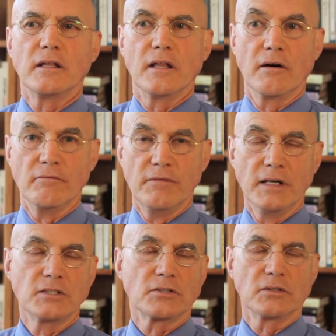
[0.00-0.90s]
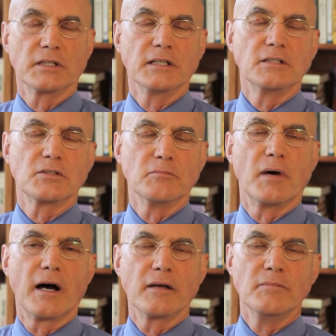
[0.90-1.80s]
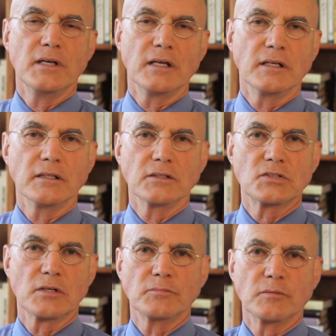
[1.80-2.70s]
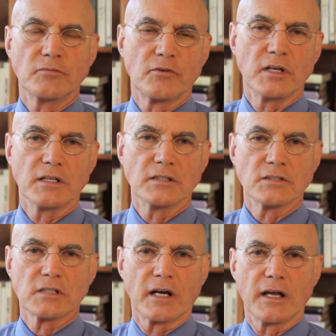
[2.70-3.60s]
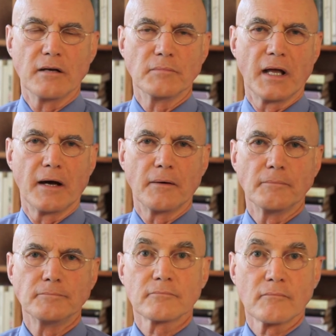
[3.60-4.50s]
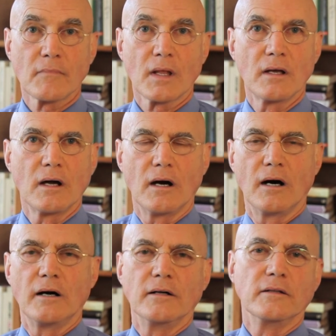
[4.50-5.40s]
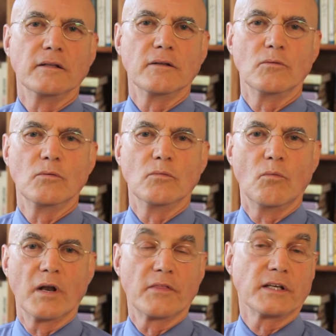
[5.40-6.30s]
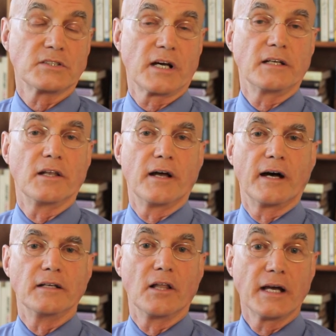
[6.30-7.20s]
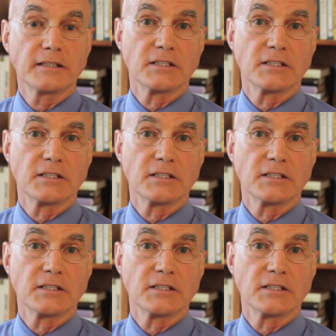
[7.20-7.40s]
eventually to my being symptom-free as I am now. One of the things I'd like to